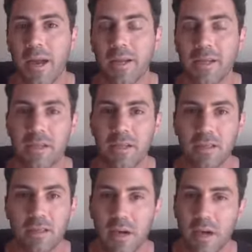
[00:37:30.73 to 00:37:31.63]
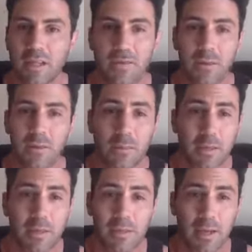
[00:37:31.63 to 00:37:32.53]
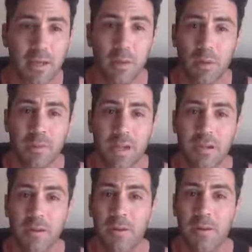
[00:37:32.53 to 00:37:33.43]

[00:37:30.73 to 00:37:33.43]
And it doesn't cost very much money to make a website